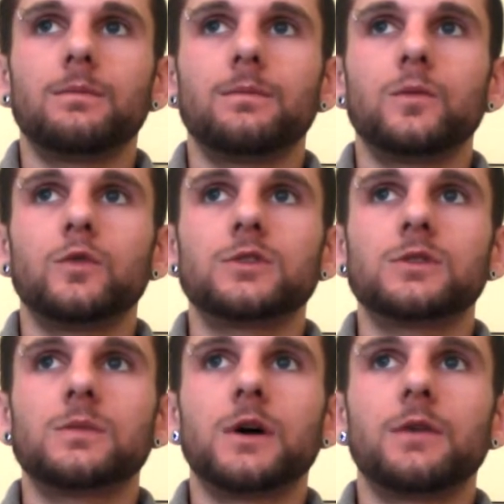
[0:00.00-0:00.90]
which is
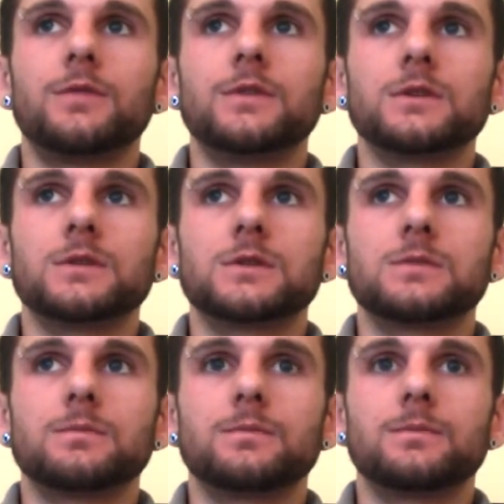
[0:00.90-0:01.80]
about
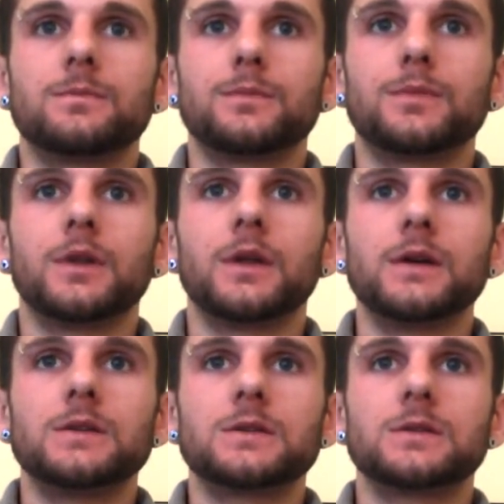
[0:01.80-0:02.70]
this
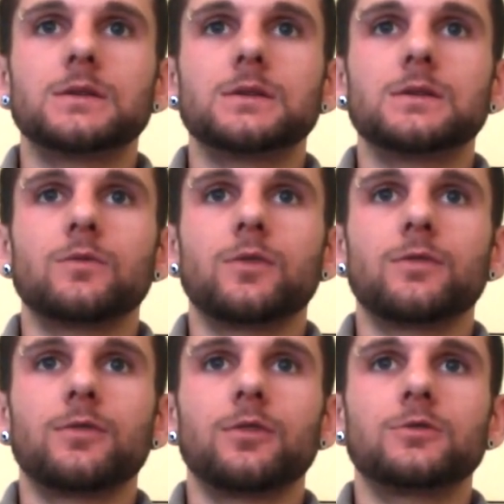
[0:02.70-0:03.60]
place
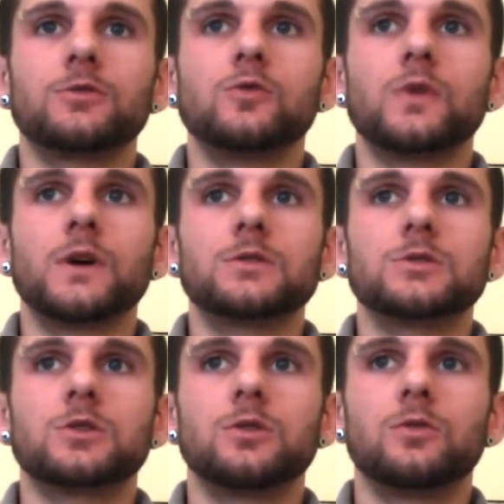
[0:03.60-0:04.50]
referred to as
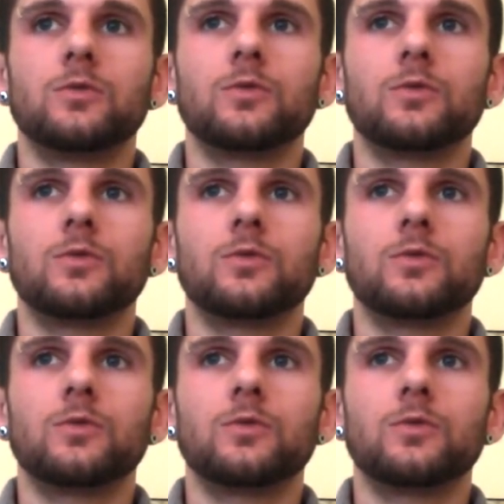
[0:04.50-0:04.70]
Toad